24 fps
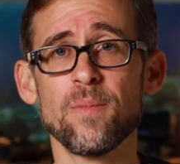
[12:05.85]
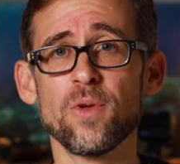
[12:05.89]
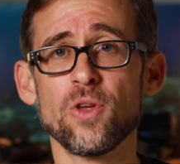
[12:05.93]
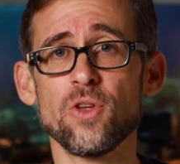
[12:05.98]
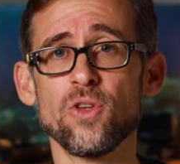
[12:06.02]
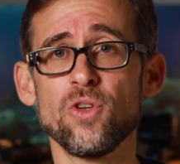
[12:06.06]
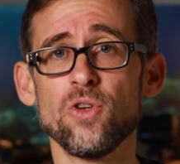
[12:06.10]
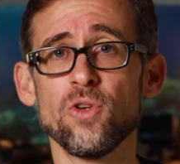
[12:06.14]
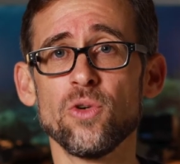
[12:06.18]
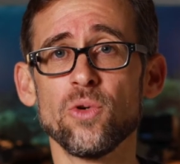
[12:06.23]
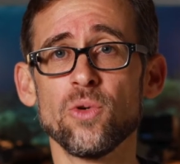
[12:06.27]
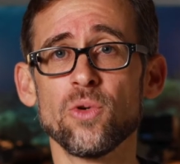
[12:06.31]

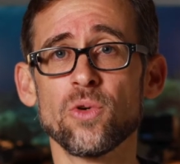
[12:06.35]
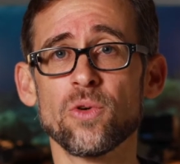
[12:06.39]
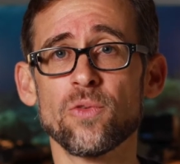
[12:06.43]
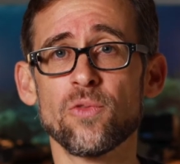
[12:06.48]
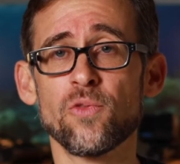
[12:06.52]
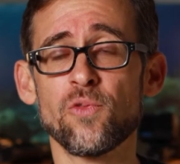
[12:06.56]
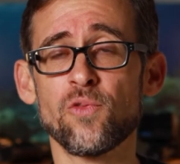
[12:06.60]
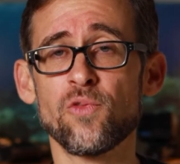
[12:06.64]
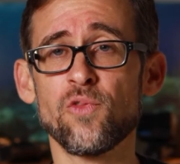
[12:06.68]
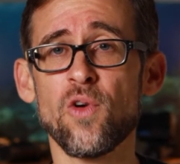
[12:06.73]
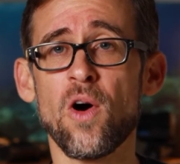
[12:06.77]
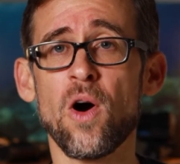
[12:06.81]
your
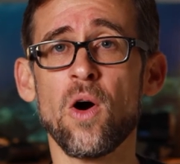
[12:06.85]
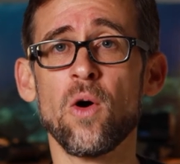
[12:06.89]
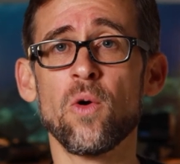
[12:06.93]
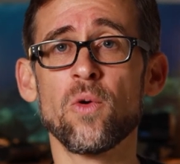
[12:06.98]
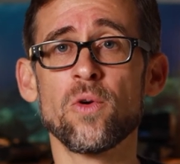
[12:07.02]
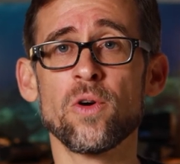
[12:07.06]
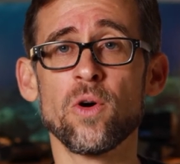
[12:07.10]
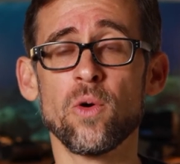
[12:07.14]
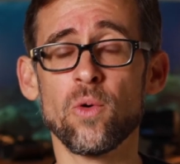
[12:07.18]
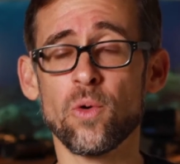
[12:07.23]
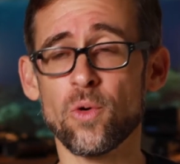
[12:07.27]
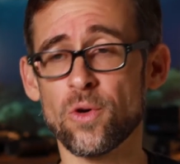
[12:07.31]

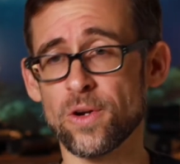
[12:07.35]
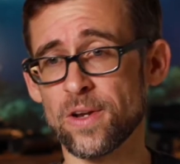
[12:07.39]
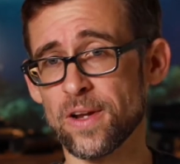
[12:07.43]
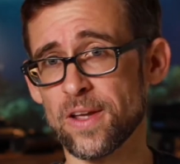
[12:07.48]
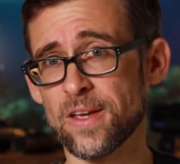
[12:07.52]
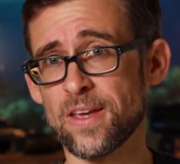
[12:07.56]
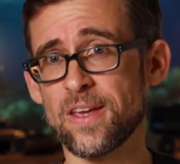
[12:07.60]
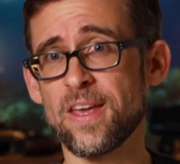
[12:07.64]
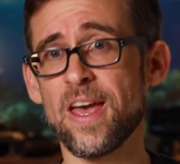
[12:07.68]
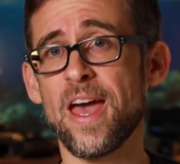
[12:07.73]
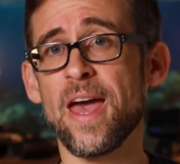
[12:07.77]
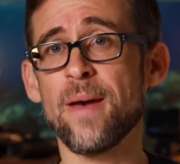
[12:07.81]
phone or the
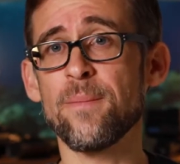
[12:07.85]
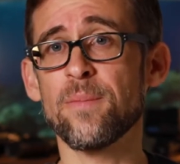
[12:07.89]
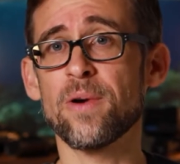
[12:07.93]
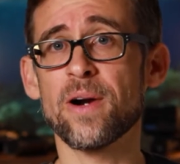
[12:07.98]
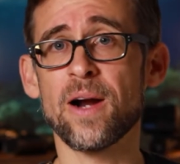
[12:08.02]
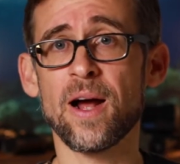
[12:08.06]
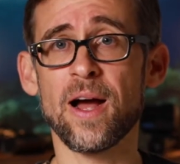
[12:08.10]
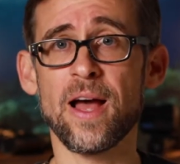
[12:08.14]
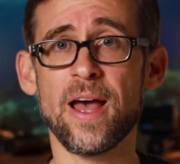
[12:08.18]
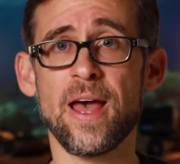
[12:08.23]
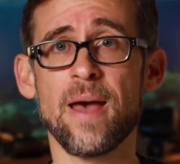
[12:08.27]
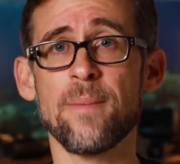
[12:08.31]

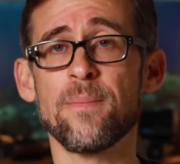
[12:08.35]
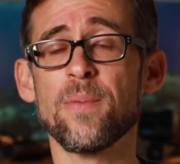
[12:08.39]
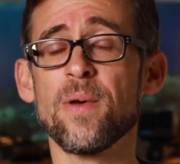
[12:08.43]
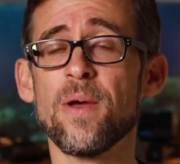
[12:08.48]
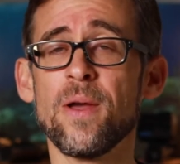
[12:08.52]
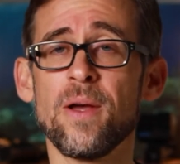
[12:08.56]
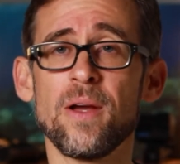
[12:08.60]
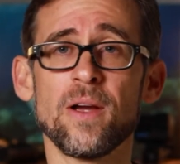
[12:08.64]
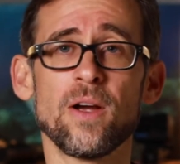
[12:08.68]
camera app